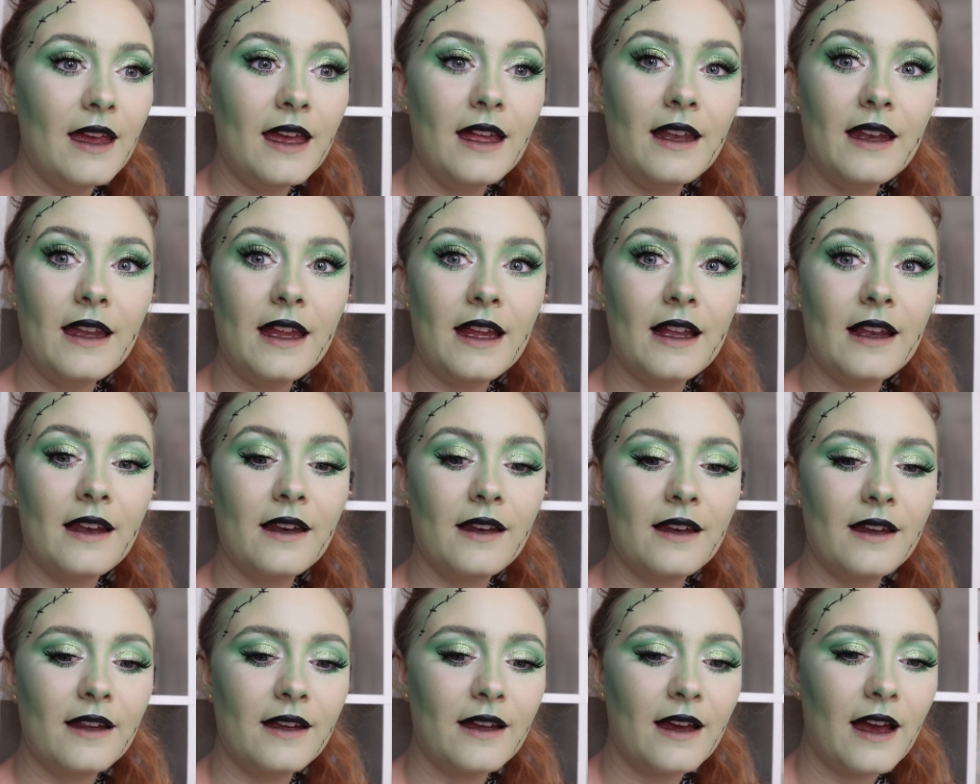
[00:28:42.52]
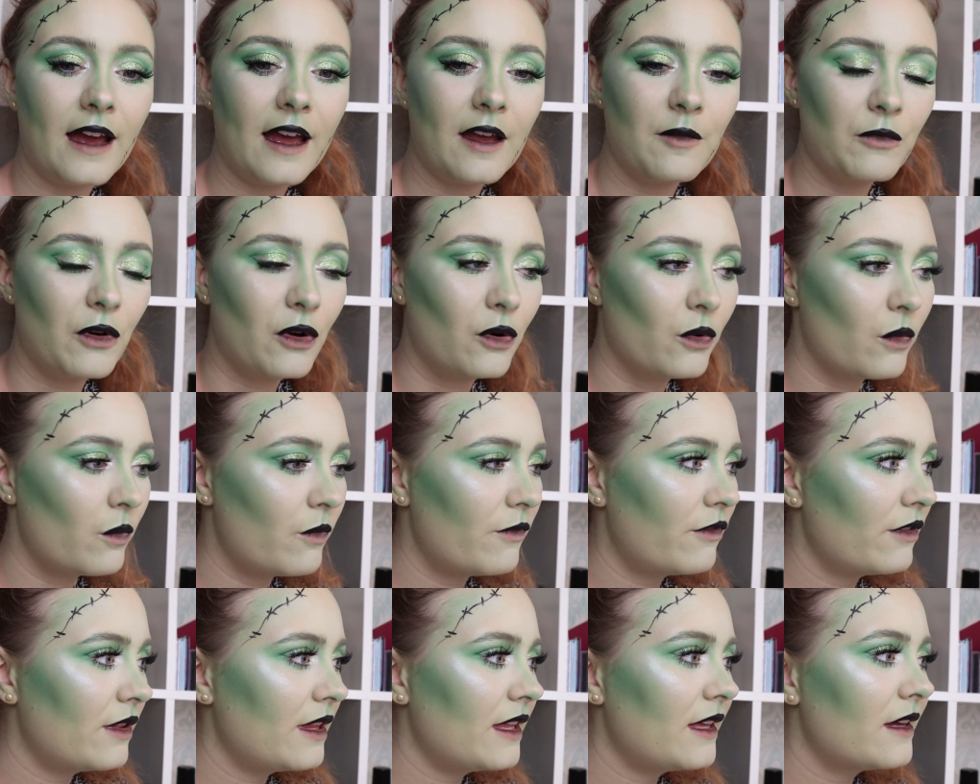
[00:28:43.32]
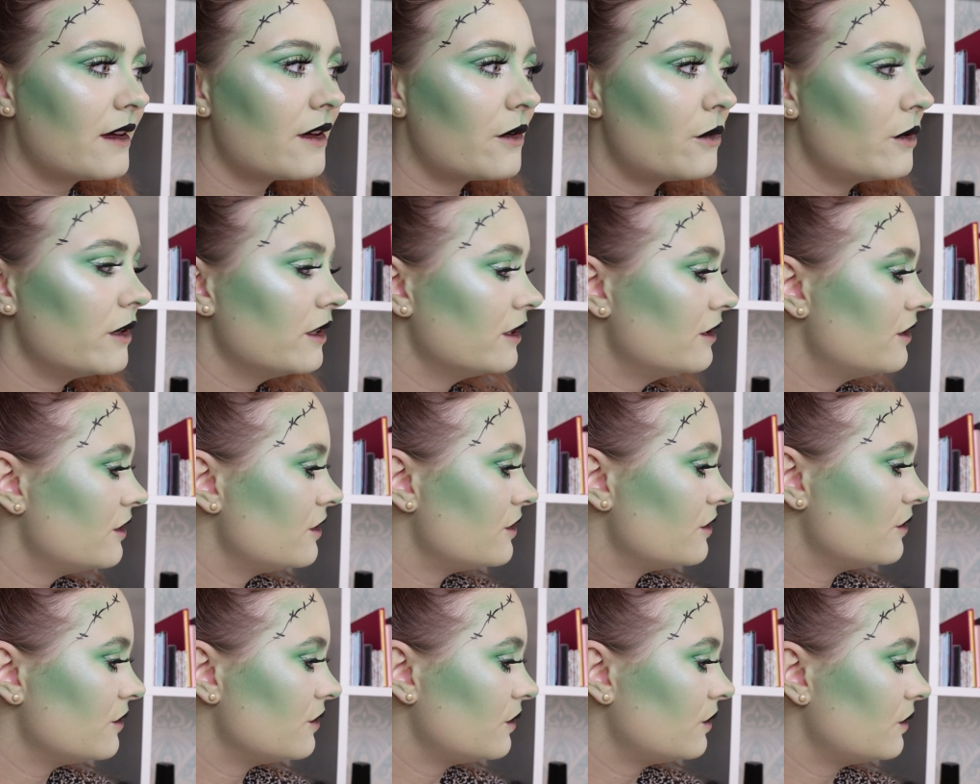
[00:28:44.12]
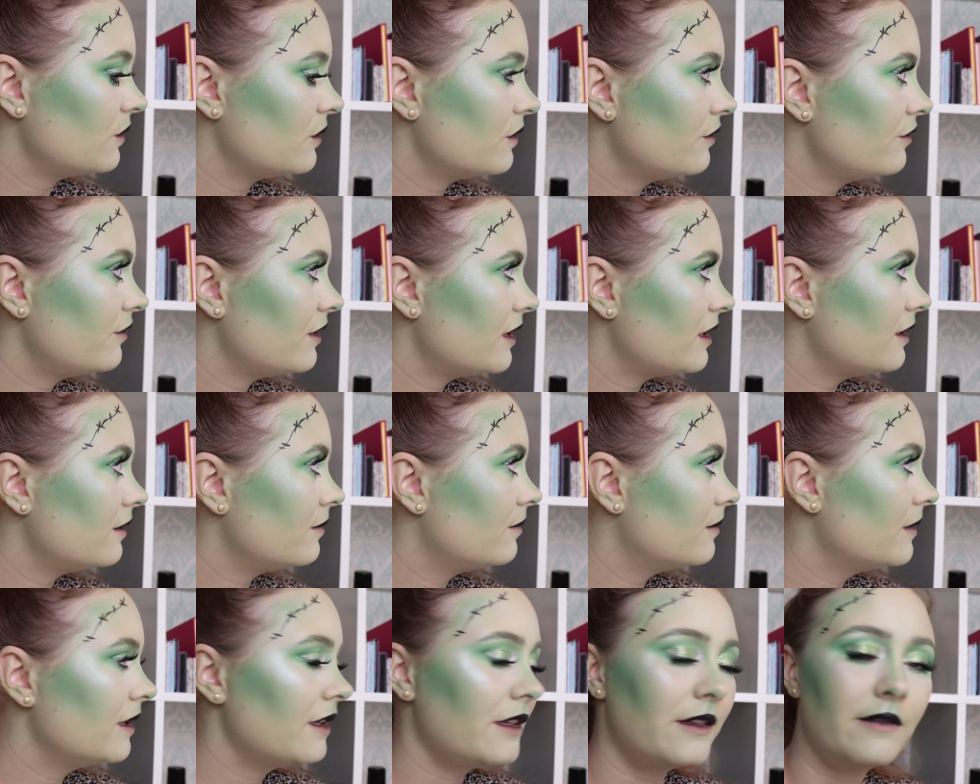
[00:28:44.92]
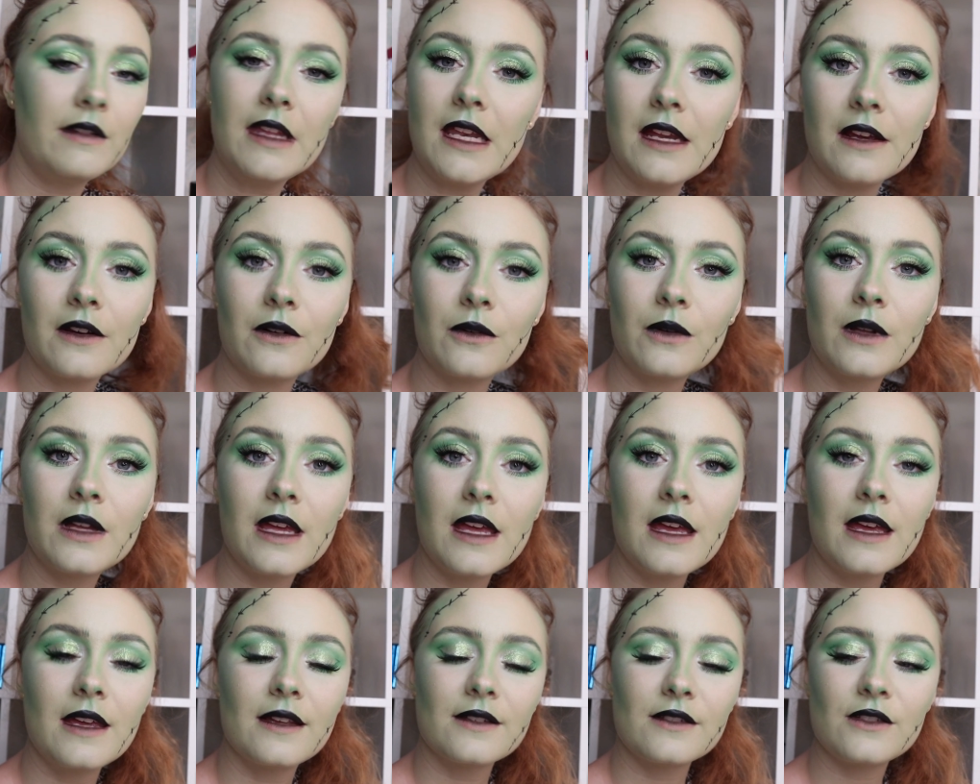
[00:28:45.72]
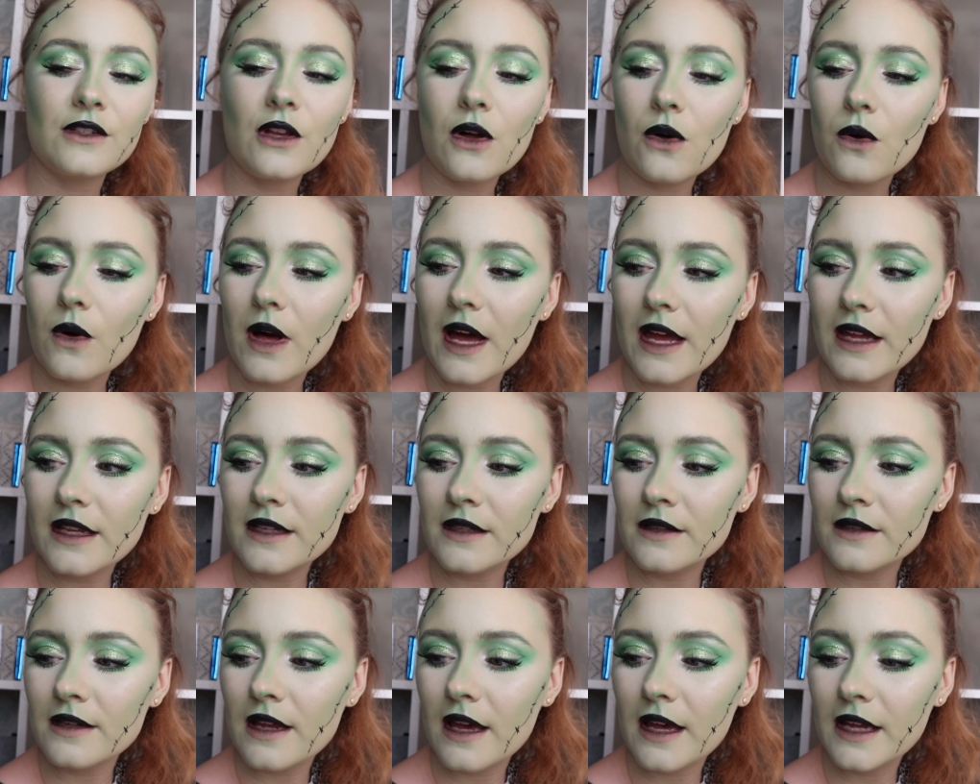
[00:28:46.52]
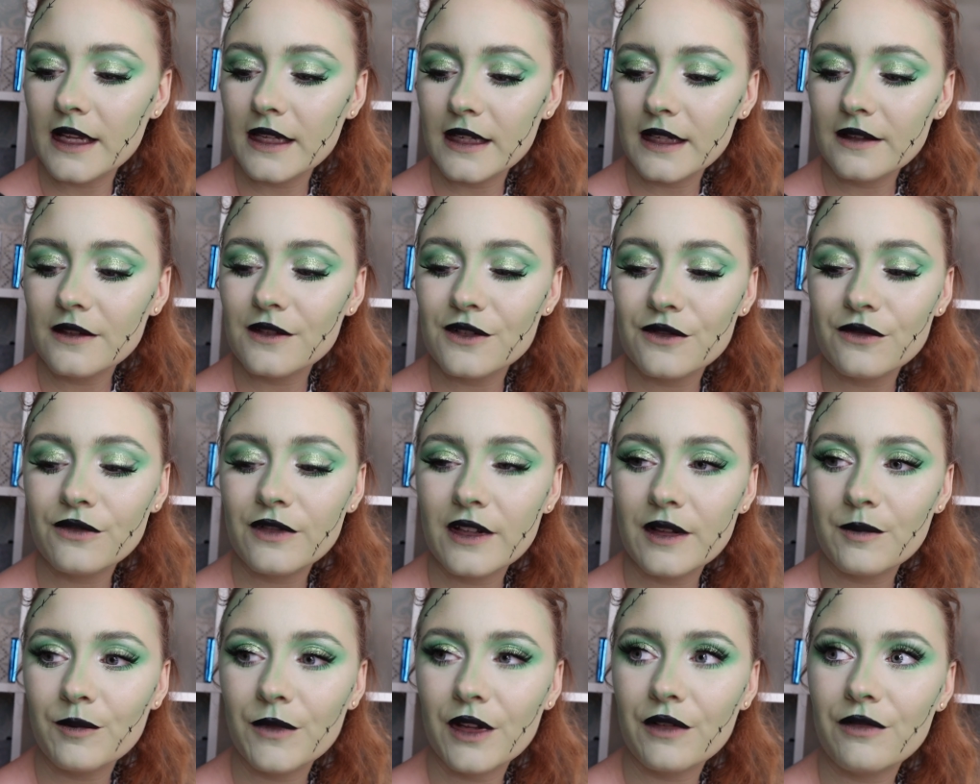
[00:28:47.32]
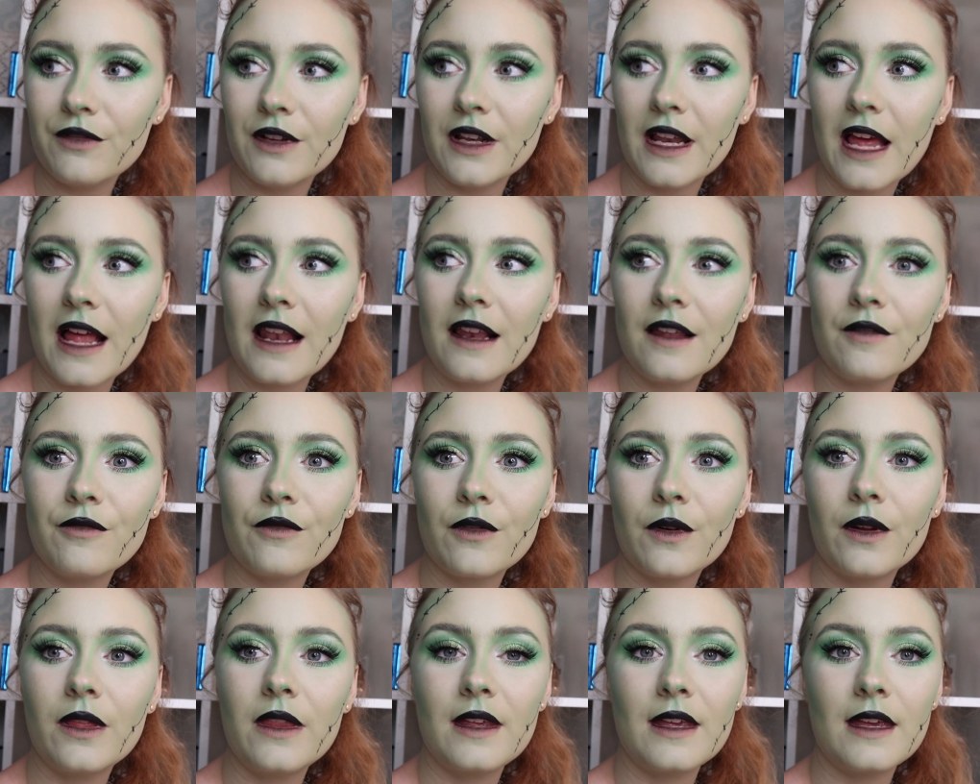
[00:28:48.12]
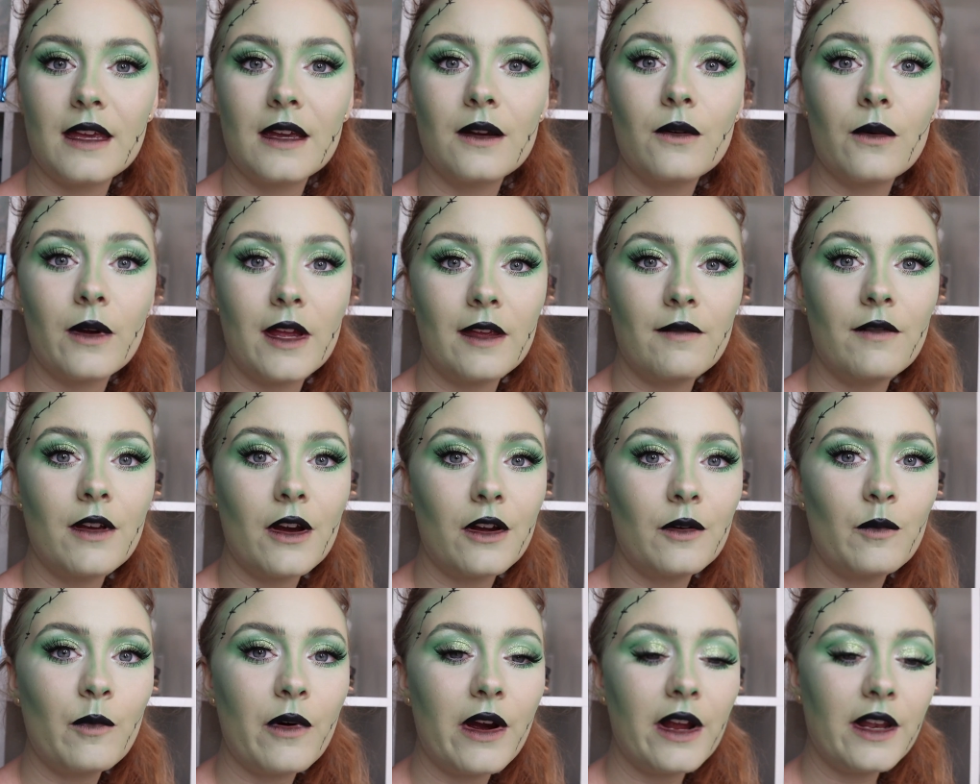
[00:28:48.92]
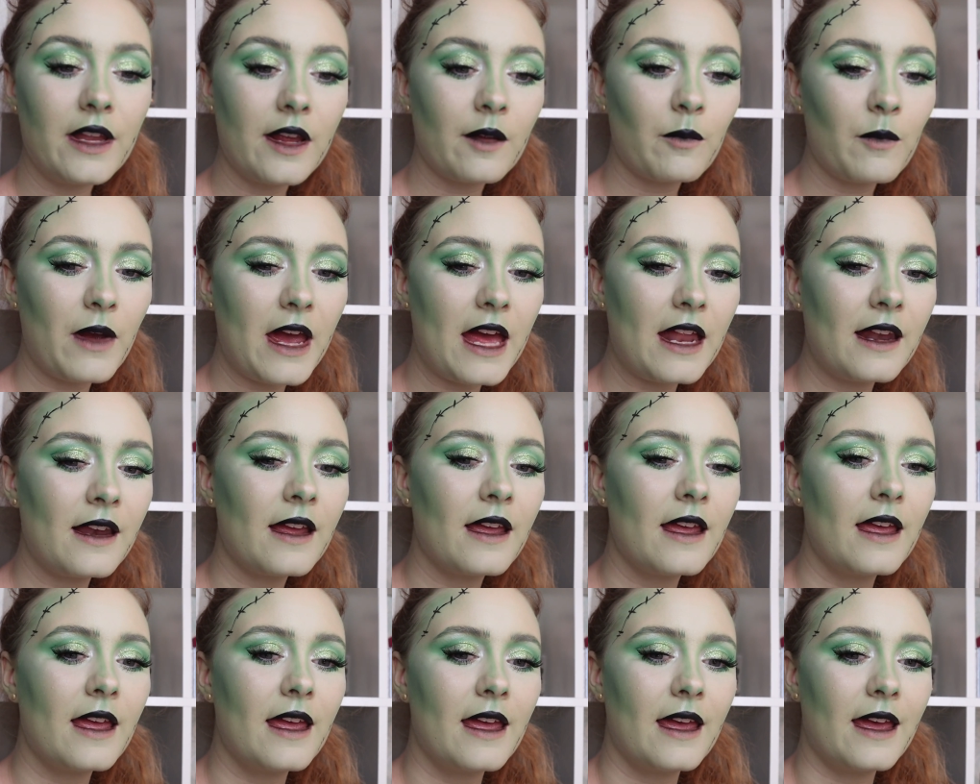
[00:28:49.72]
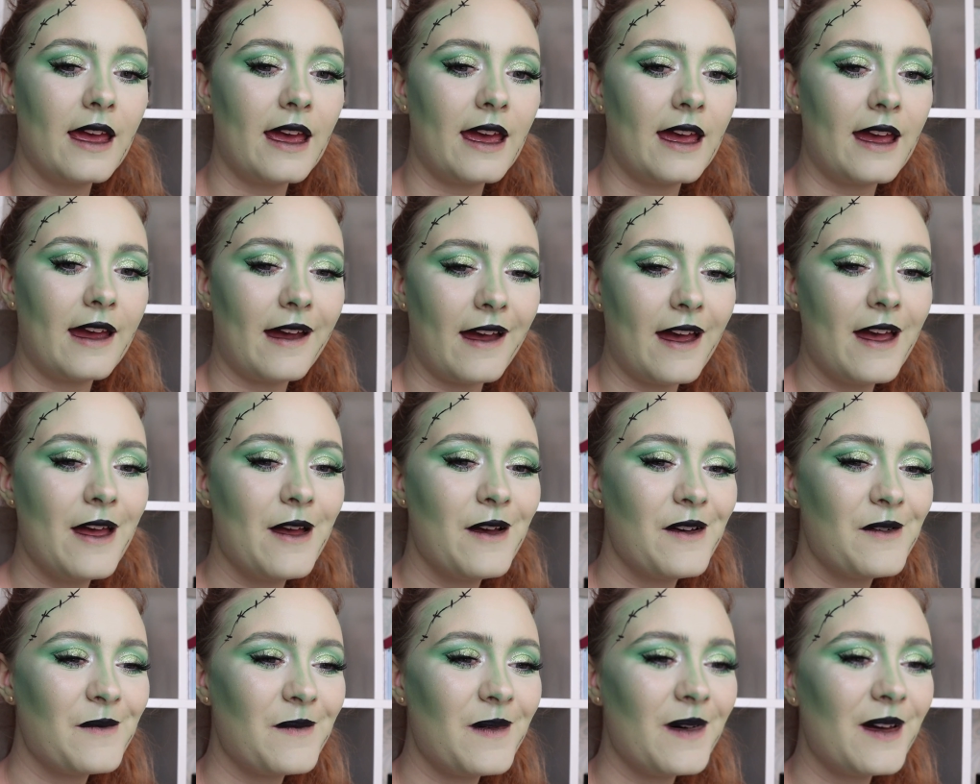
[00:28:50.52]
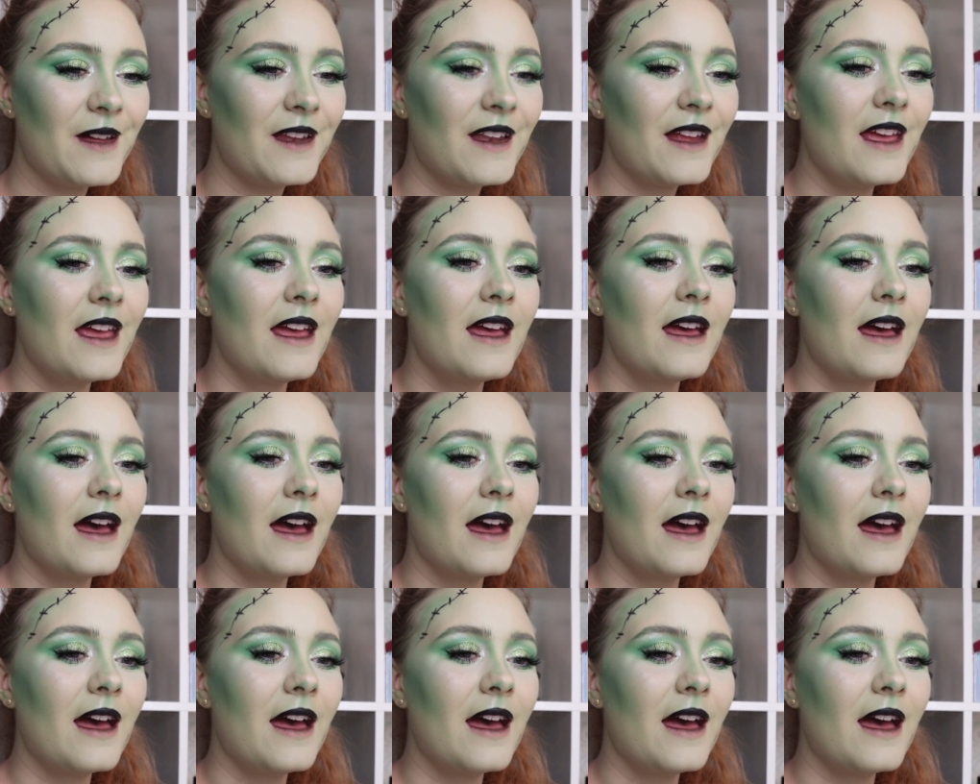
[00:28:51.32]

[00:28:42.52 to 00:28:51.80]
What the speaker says: and then I'm hopefully going to film a video. So I need to film the finale for the graveyard project pan, but